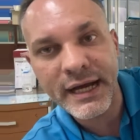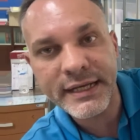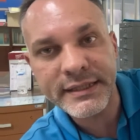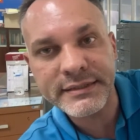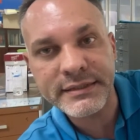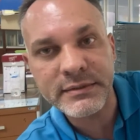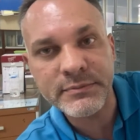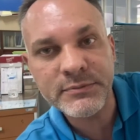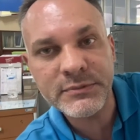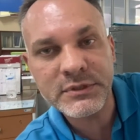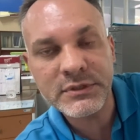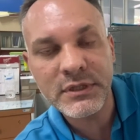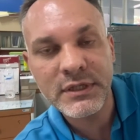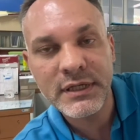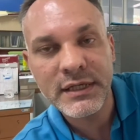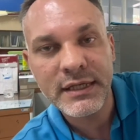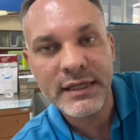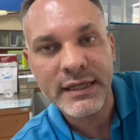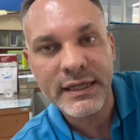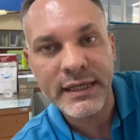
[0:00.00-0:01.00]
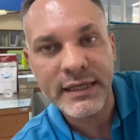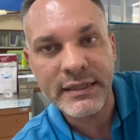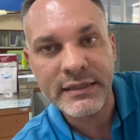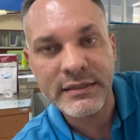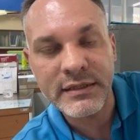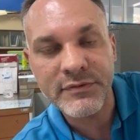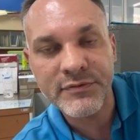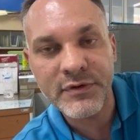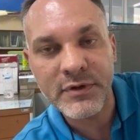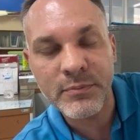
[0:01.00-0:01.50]
items in
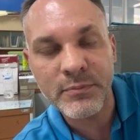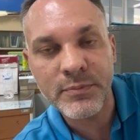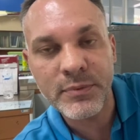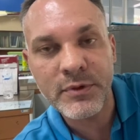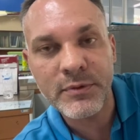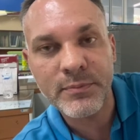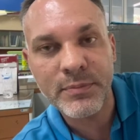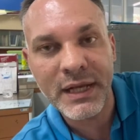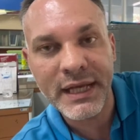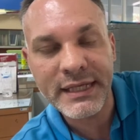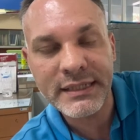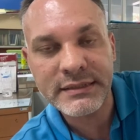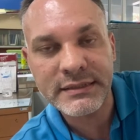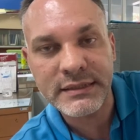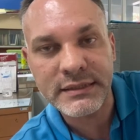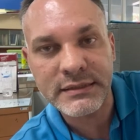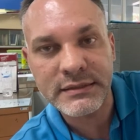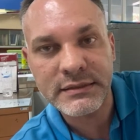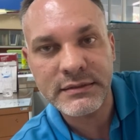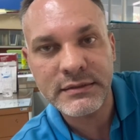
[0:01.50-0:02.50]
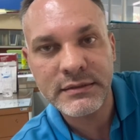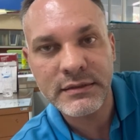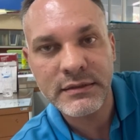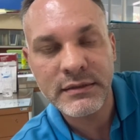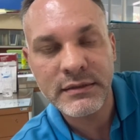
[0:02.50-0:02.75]
different places.